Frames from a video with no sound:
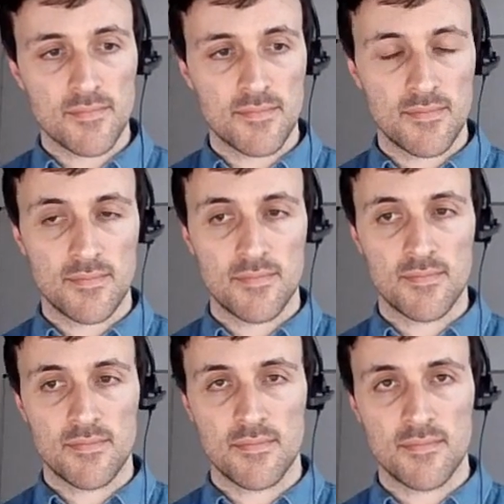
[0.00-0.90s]

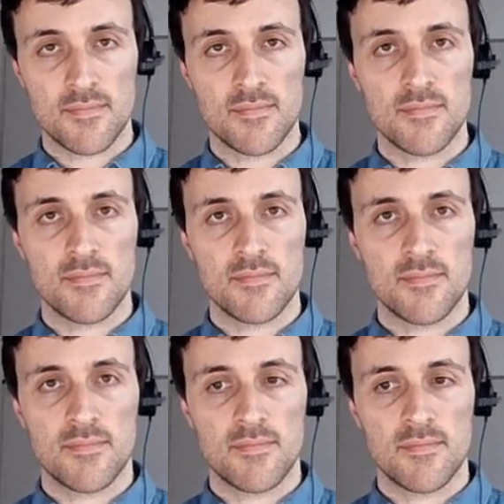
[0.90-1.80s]

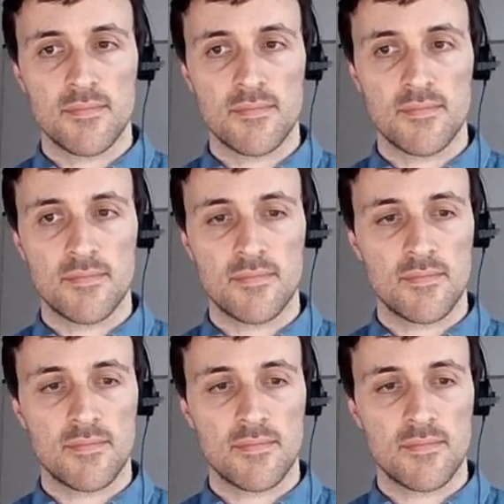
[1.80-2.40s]
(no one is talking)